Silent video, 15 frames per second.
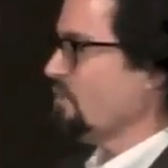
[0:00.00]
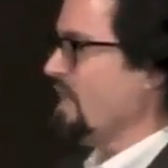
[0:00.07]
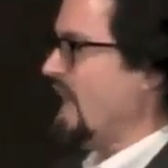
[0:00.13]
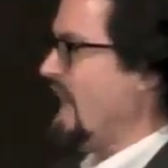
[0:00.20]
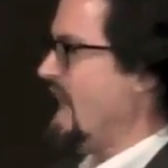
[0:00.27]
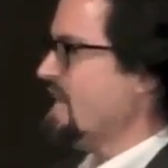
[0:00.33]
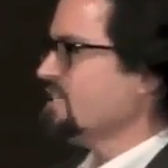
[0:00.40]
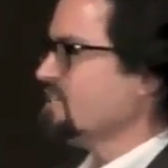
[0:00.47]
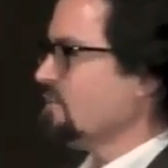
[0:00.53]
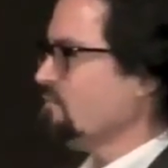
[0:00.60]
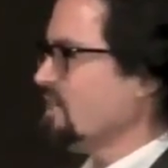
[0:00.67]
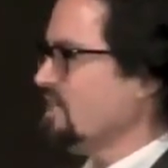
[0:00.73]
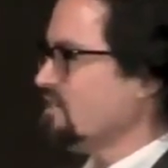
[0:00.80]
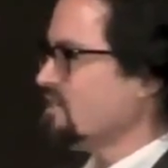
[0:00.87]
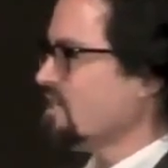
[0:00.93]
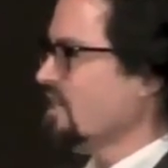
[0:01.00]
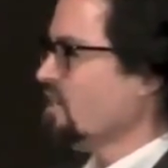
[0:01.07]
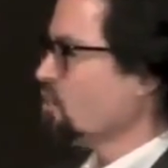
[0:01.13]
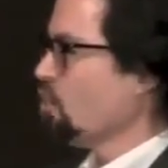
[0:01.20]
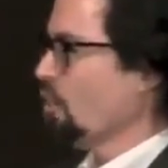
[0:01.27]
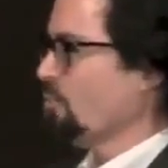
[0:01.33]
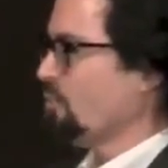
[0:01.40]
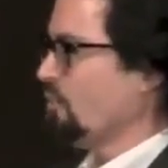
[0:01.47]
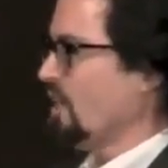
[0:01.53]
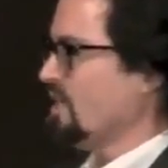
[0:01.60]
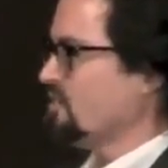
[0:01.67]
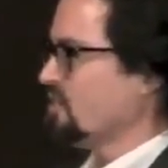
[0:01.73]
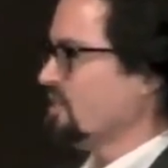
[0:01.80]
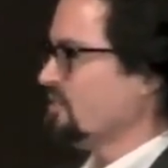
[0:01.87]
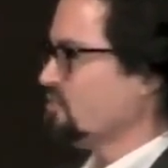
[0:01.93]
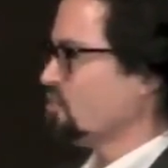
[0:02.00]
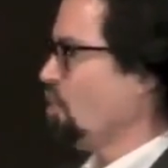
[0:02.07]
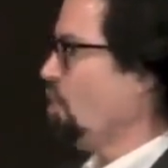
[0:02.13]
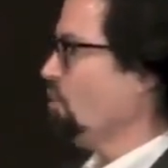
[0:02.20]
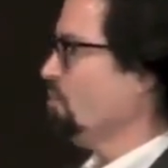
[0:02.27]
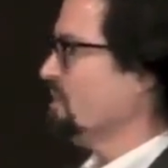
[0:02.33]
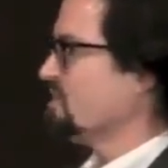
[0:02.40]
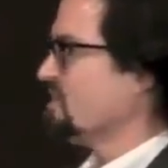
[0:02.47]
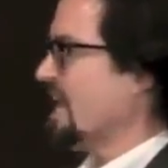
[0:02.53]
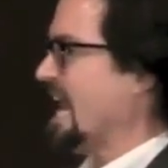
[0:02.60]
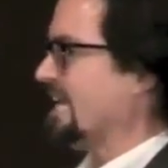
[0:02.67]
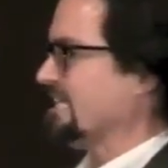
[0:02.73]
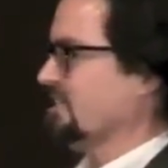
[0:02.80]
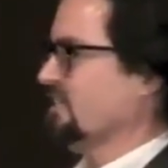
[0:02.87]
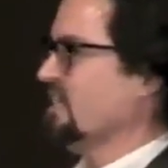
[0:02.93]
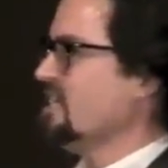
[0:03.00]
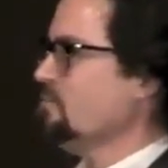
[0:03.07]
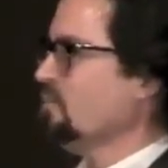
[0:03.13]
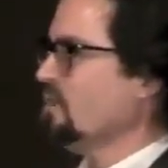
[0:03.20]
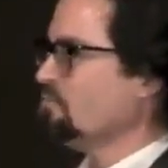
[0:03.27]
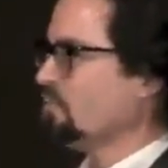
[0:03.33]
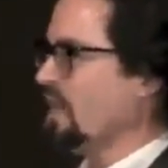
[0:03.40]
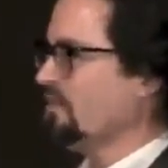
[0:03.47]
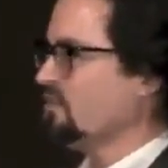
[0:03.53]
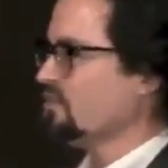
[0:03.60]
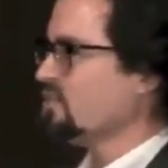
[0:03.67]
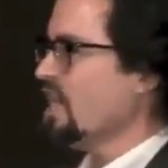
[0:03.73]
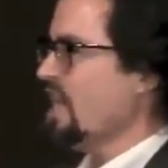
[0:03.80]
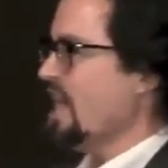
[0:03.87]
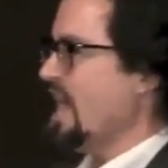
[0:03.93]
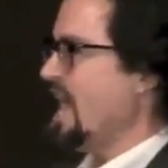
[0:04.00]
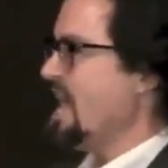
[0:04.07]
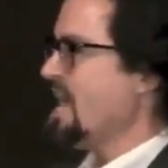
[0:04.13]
they were the heads of these corporations, Goldman Sachs, Lehman Brothers,